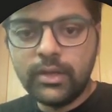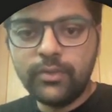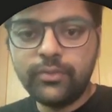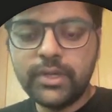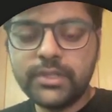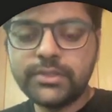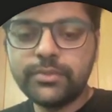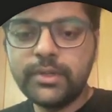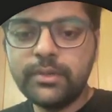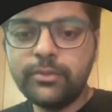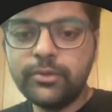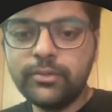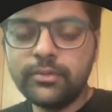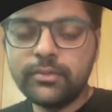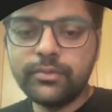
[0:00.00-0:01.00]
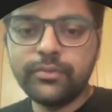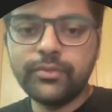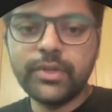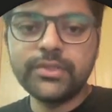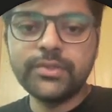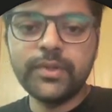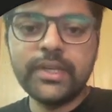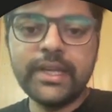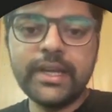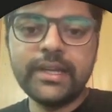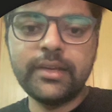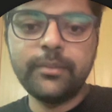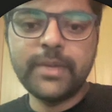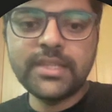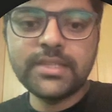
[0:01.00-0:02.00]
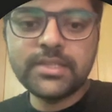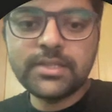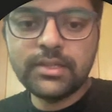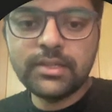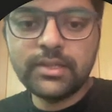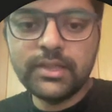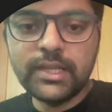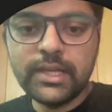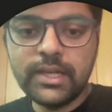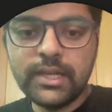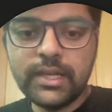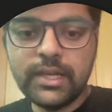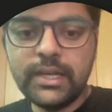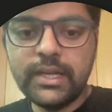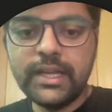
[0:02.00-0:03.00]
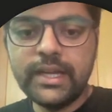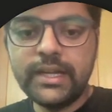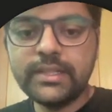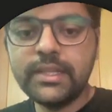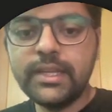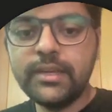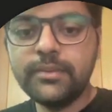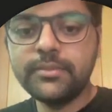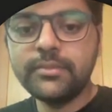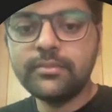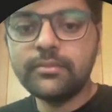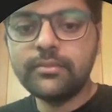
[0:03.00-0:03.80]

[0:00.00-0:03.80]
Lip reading: first will get a match. Then in 8th game,